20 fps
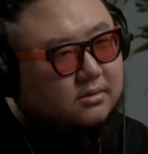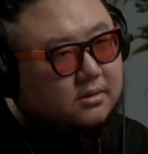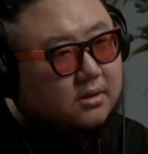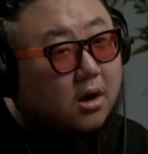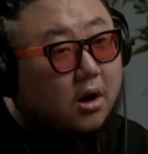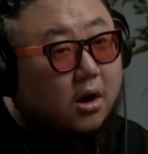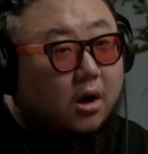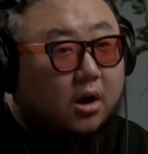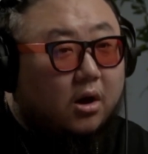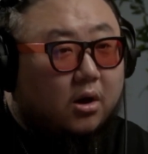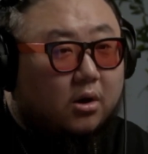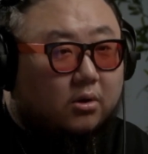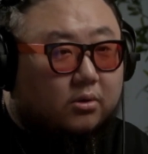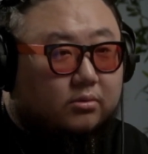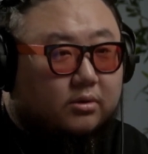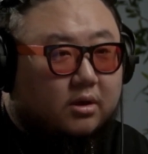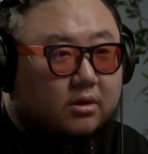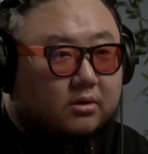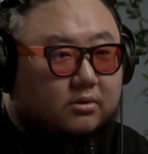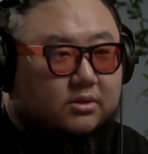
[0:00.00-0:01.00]
Oh
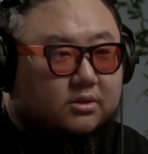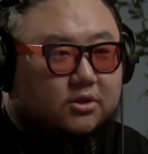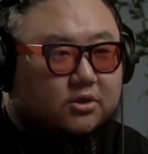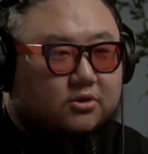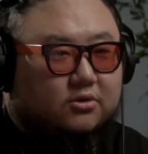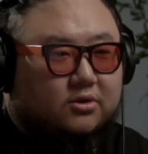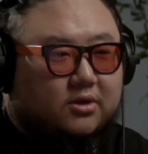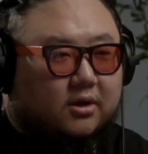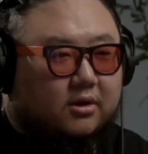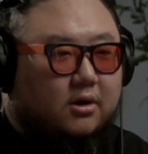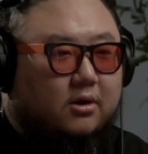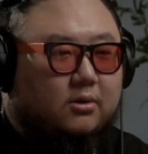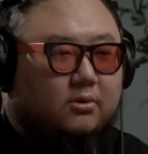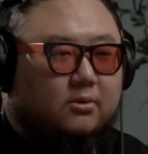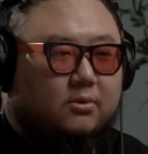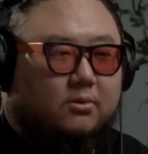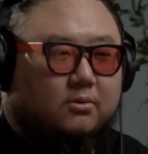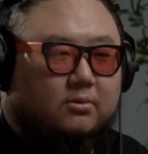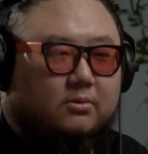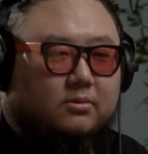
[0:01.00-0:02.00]
no, it's Cutie.
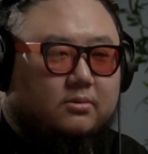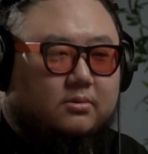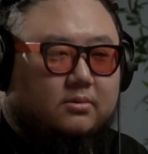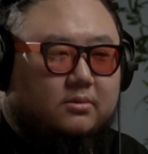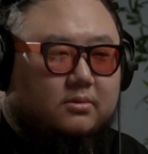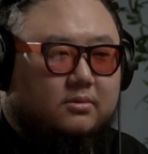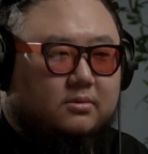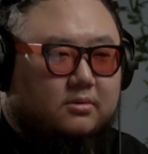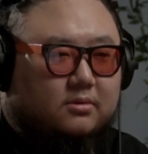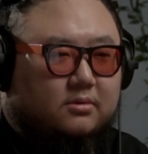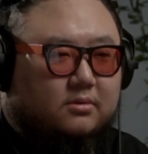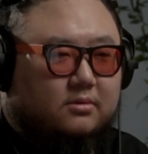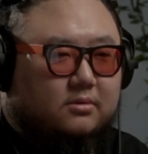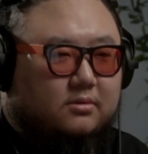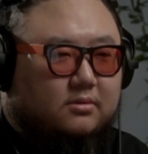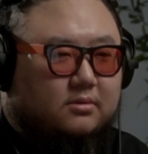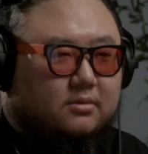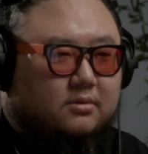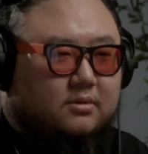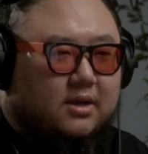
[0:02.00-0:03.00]
Oh,
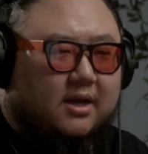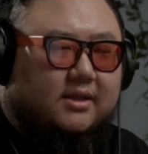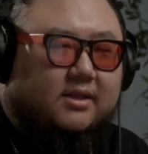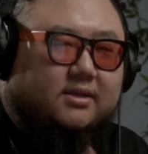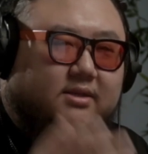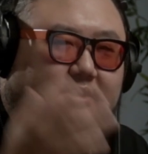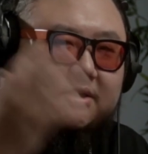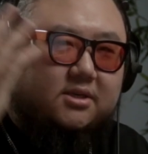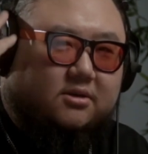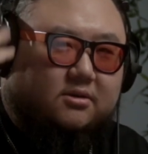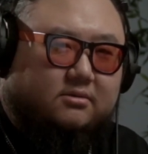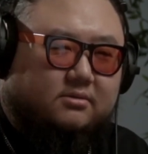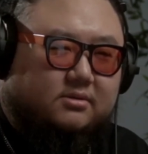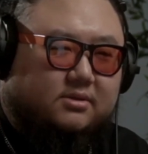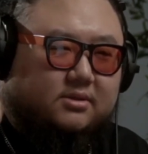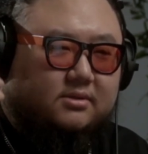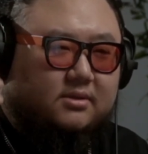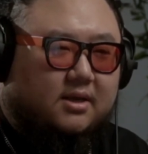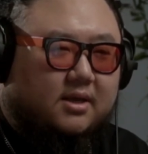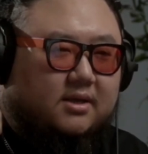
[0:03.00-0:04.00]
I think
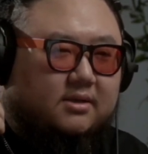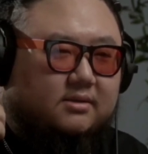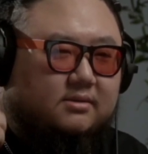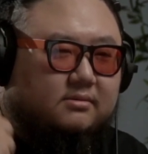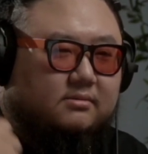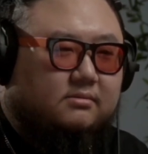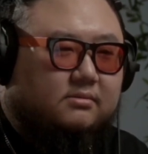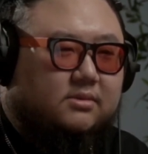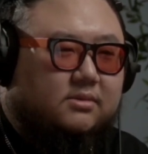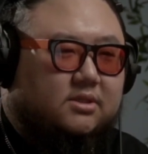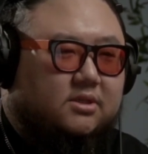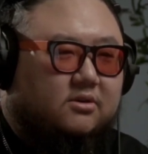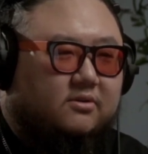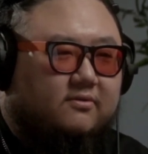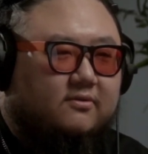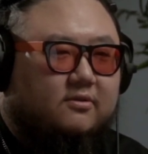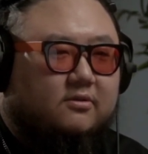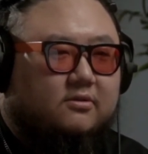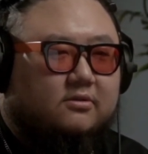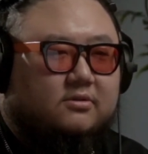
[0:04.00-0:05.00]
Chion's had
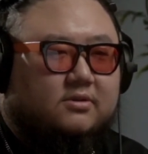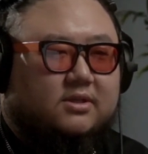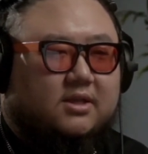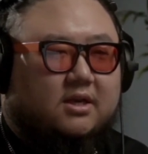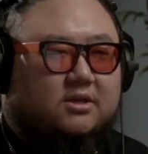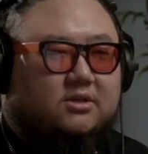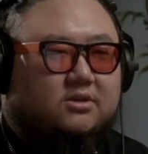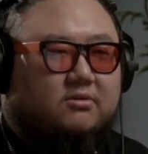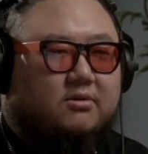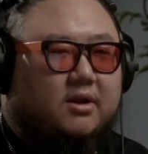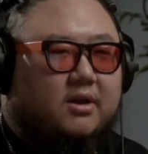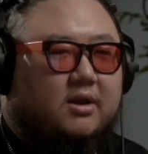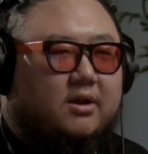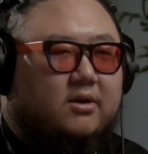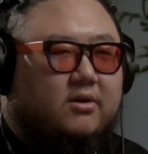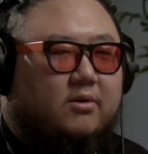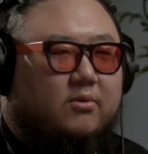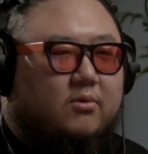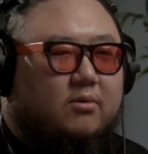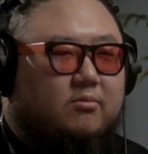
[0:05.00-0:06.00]
silver/gray hair
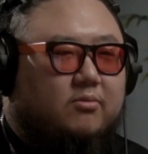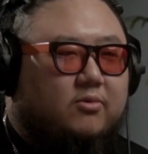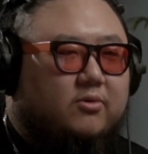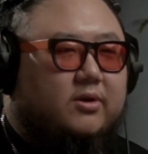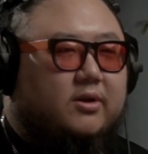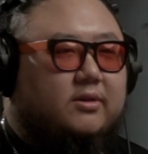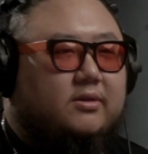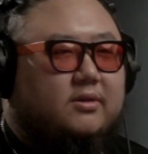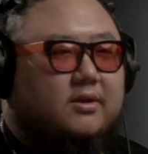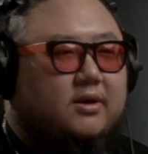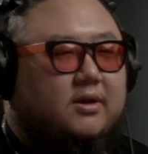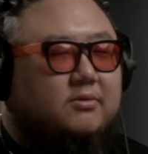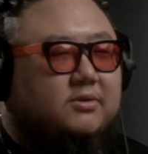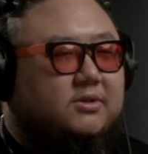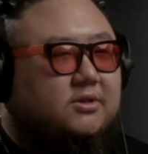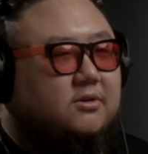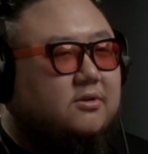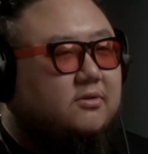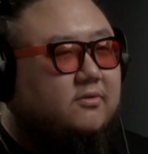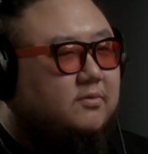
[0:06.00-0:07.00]
at one point. I thought it was
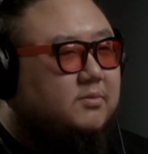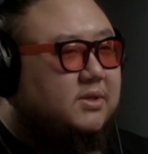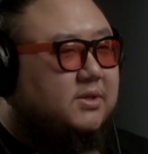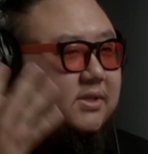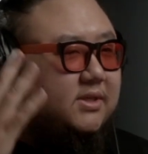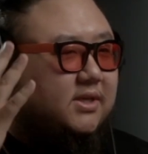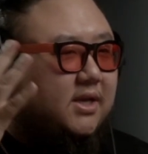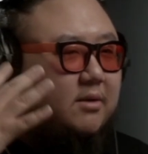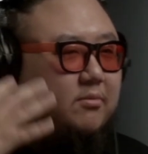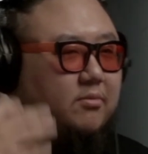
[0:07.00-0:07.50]
her from the side